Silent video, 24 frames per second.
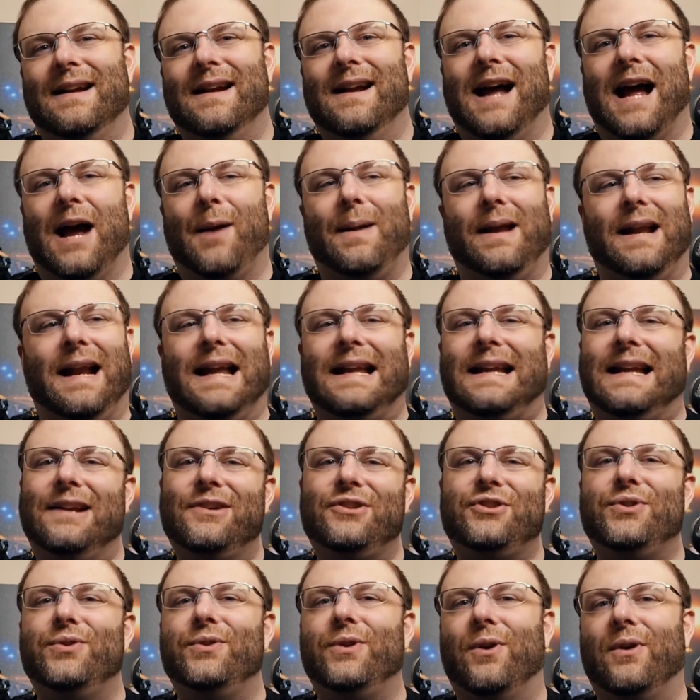I mean, I
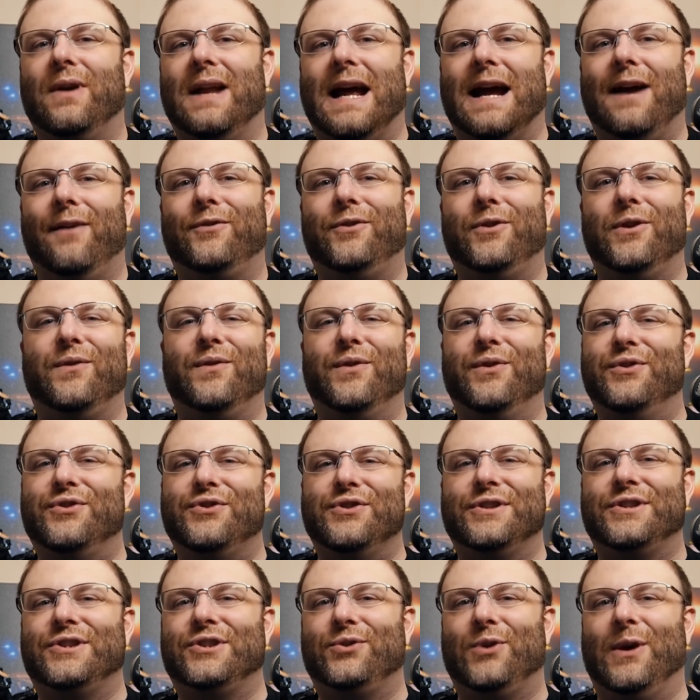guess you don't have to if you're
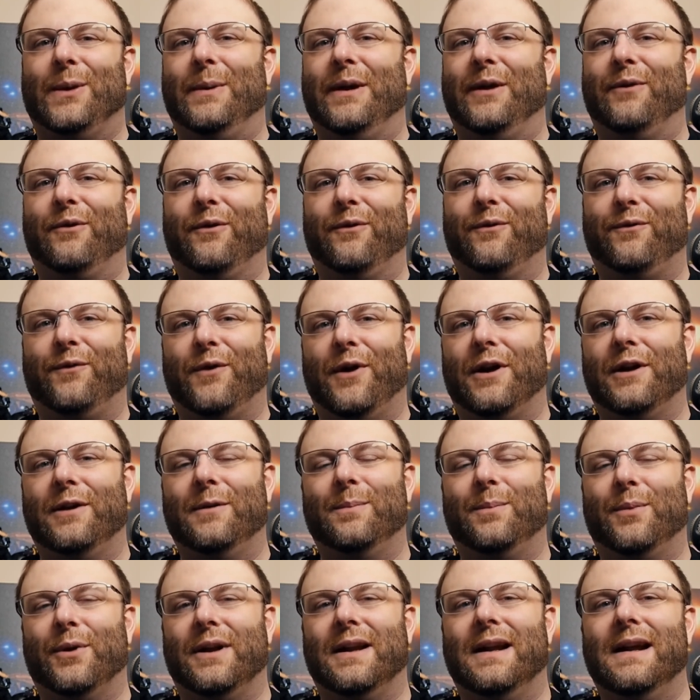just streaming for fun,
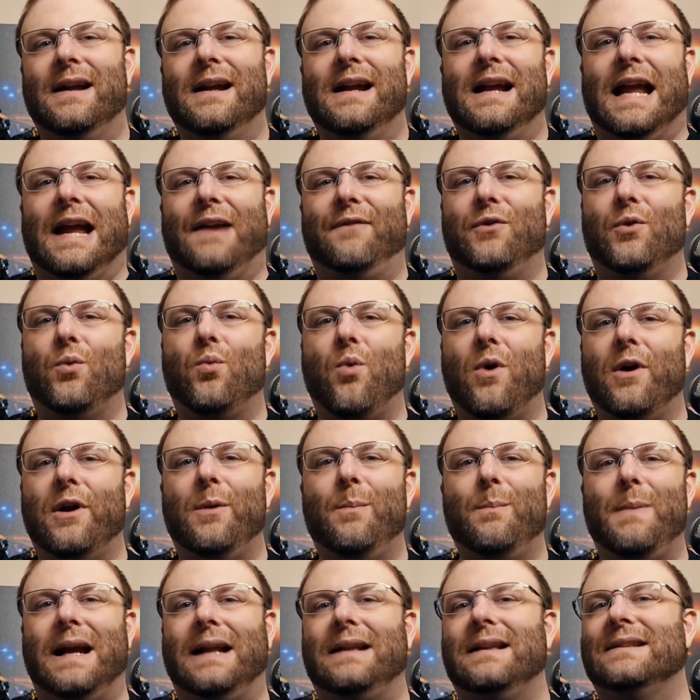but if you want to
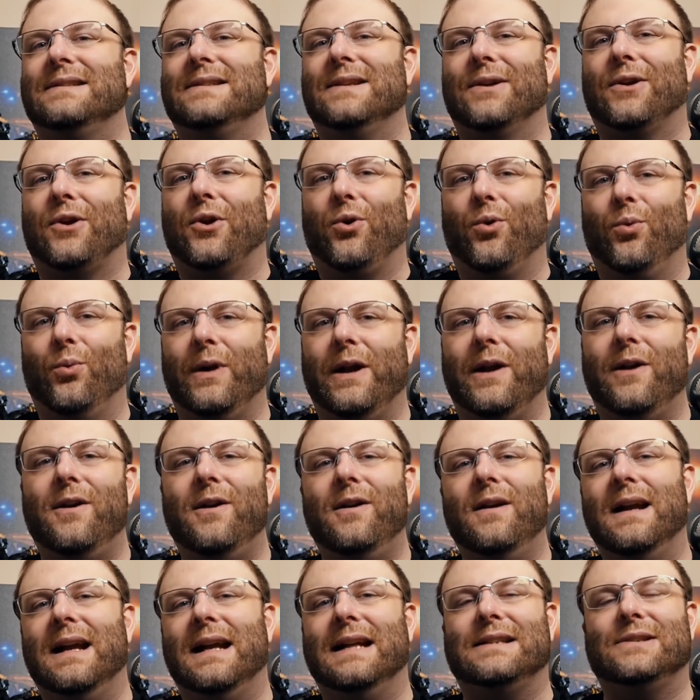make this a
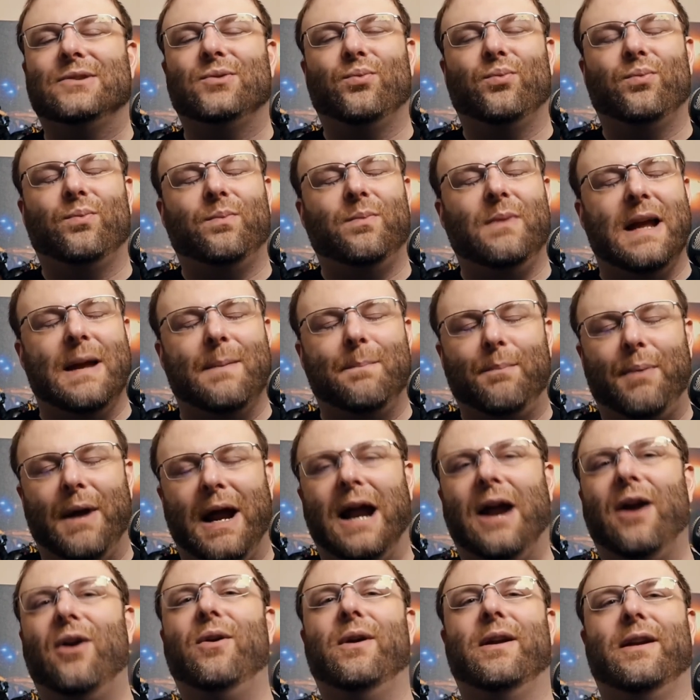career, it's
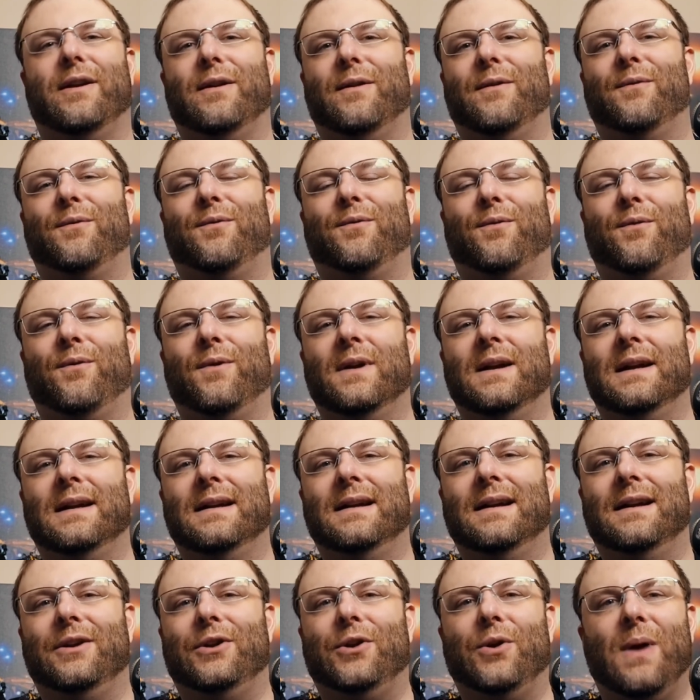imperative.
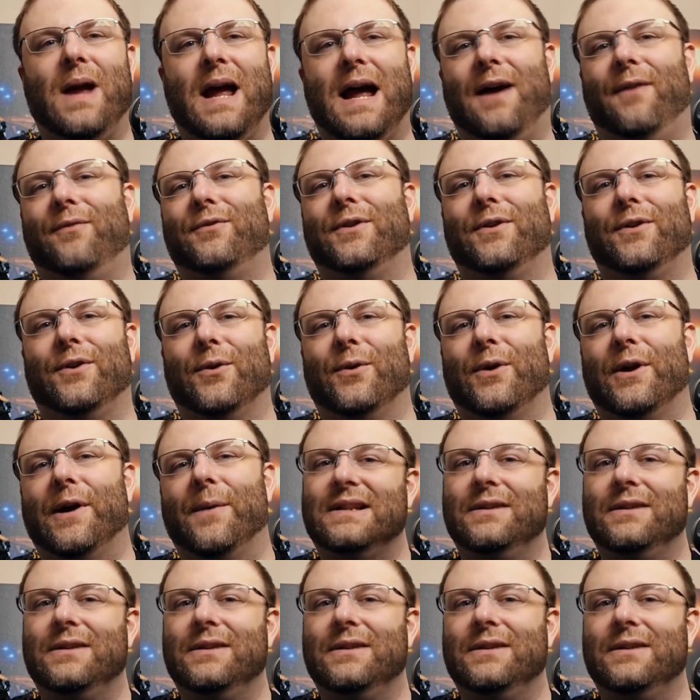You have to do it.